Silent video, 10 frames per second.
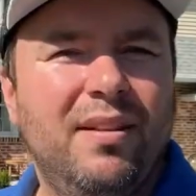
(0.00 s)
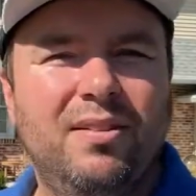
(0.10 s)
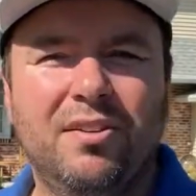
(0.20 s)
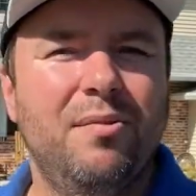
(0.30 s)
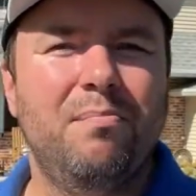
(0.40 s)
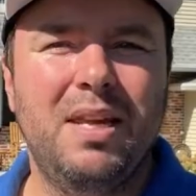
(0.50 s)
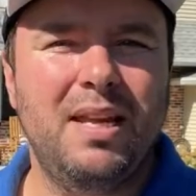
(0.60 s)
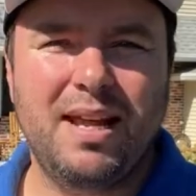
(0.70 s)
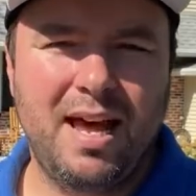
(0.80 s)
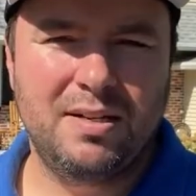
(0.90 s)
doesn't mean
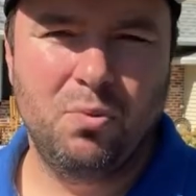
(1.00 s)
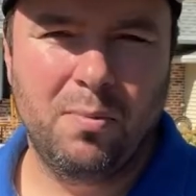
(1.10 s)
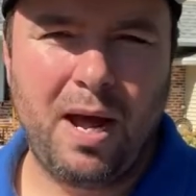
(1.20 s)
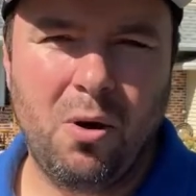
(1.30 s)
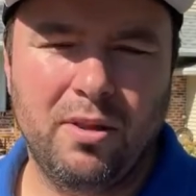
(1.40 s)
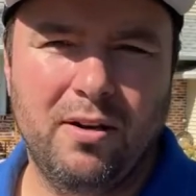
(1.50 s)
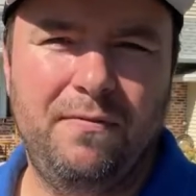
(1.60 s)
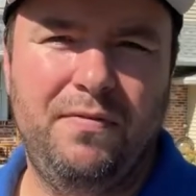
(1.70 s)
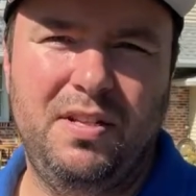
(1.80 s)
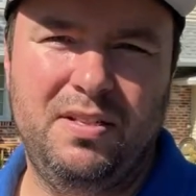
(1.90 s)
it has more power than a
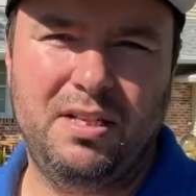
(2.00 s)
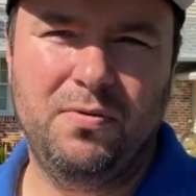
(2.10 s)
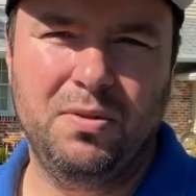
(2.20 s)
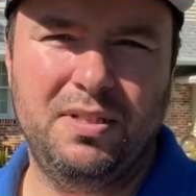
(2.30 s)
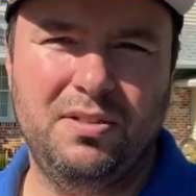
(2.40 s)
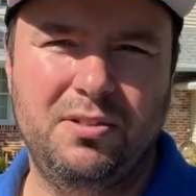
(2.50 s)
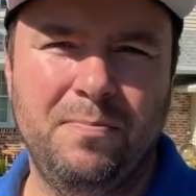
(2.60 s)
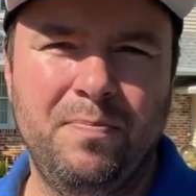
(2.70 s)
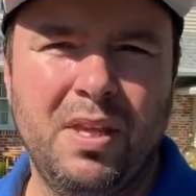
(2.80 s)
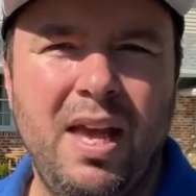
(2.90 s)
56 volt system.